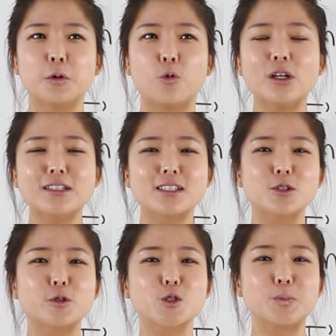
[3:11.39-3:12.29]
what's
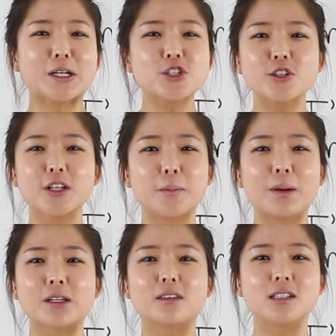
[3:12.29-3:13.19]
so special
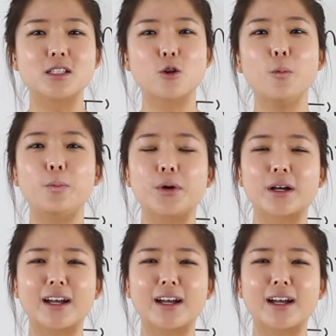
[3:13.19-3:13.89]
about this notebook?